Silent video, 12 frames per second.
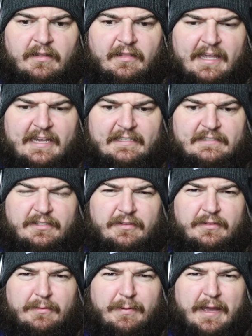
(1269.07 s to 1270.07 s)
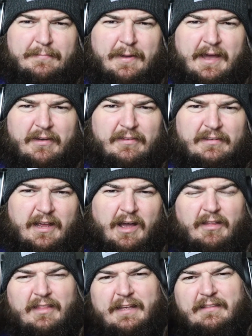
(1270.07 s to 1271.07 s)
links to the PayPal, and
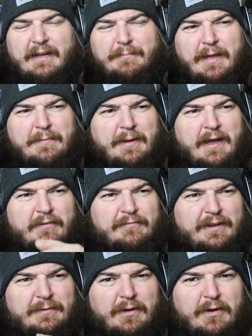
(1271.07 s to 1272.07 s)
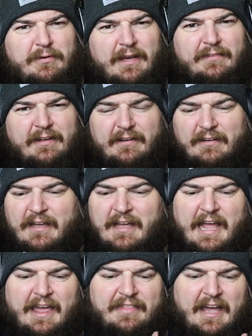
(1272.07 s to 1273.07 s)
I'll link like PayPal and Venmo down there.
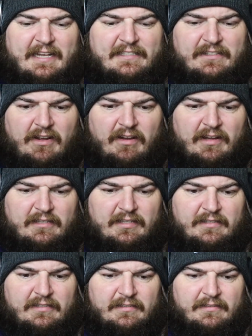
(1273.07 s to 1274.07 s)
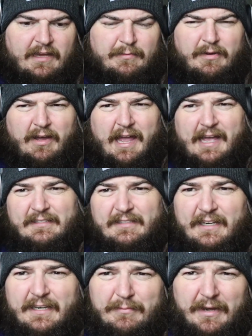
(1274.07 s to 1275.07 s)
And that's not, I'm not
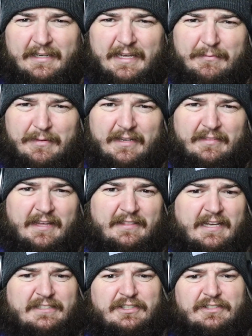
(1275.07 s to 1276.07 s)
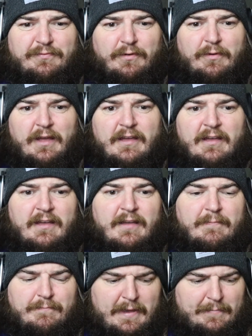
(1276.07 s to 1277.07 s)
asking anybody to give me anything. That's just for
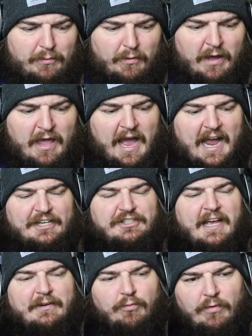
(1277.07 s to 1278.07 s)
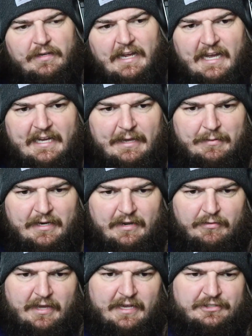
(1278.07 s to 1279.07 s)
people. I actually had one guy give me a
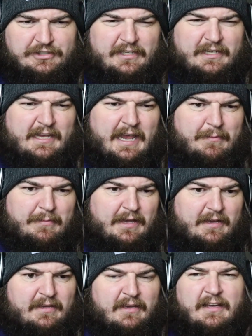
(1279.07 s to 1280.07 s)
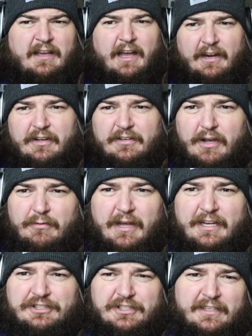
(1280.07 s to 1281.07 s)
donation. He gave me a good
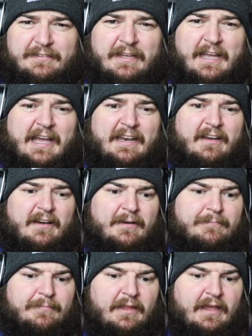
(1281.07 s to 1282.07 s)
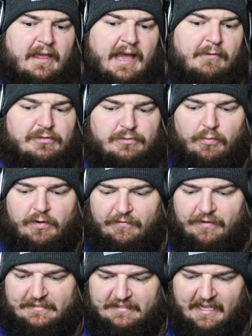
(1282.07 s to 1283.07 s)
donation, and that was one
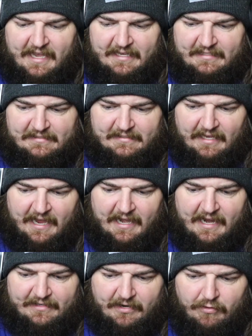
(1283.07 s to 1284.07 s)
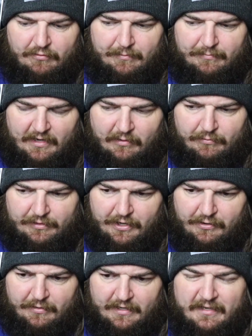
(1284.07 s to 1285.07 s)
of his things, and I told him that I would
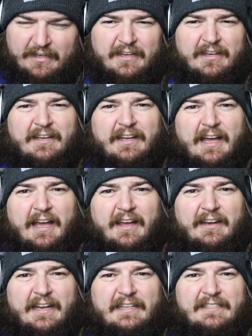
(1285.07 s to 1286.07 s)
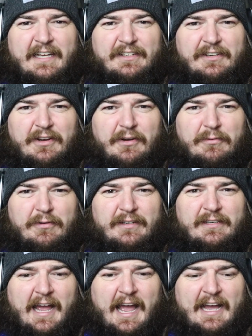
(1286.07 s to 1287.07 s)
do it, and he said, you know,
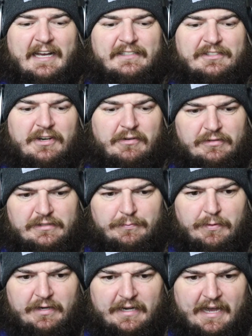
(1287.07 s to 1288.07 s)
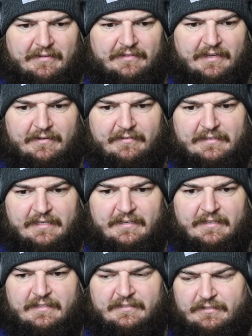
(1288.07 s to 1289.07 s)
to ask, you know, just put it out there.
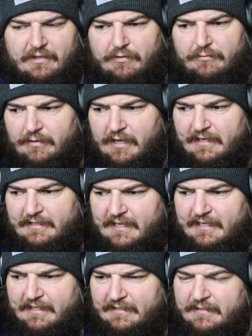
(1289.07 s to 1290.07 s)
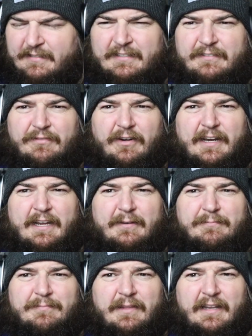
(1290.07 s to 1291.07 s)
So I did it for
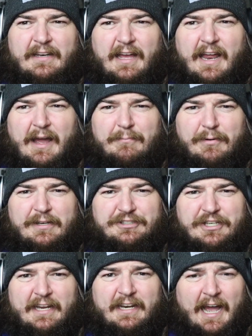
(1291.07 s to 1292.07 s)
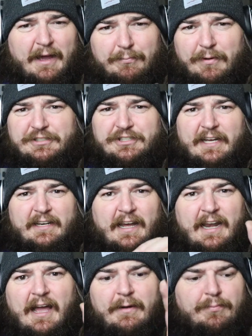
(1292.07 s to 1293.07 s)
him, and I appreciate it. I appreciate it,
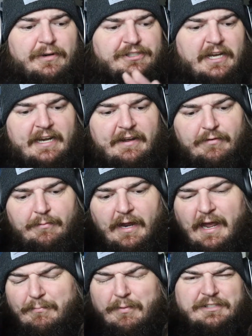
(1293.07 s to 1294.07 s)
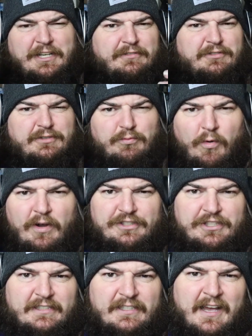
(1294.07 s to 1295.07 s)
and I appreciate everybody. I appreciate you just
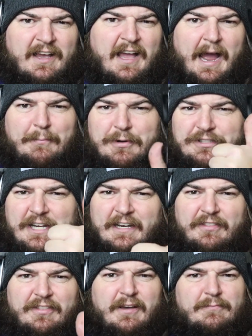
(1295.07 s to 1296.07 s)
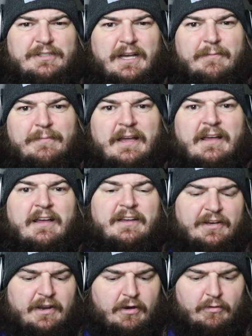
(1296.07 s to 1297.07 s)
watching this. I appreciate a thumbs up.
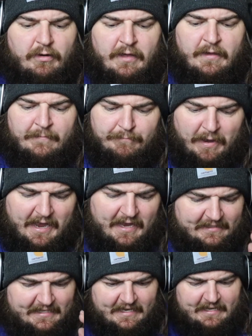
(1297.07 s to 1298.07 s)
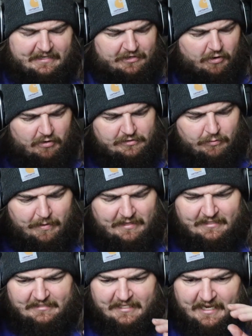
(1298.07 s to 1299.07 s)
You know, my idea, you know, I was going to
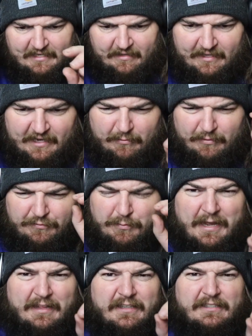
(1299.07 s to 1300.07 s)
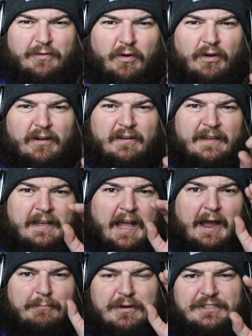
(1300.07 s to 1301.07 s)
make this the end of the year, but if you made it this far,
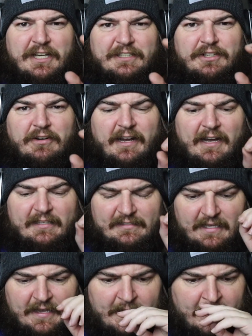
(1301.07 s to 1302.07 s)
I appreciate y'all guys,